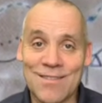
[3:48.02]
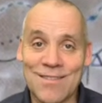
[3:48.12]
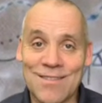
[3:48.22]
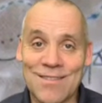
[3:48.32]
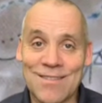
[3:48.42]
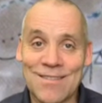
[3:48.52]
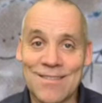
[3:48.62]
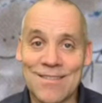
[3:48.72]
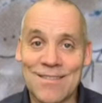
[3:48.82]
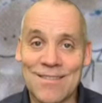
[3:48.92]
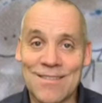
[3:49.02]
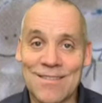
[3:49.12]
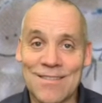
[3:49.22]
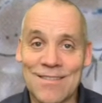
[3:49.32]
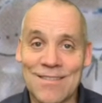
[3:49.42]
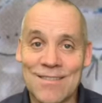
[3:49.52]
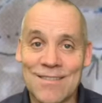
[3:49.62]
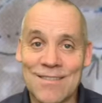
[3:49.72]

No one is speaking in this clip.